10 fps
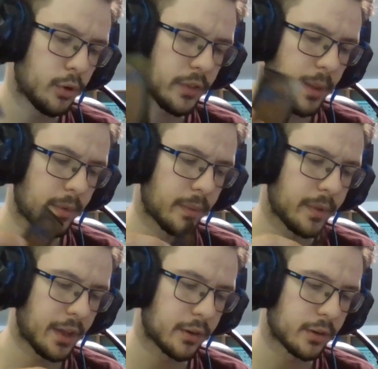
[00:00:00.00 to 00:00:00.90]
that 1/1
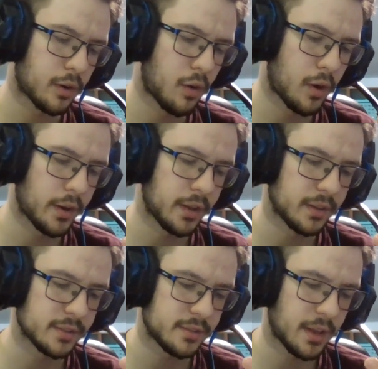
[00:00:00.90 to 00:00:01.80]
counter on it
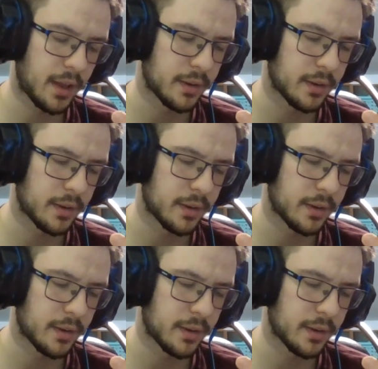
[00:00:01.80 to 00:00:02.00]
instead.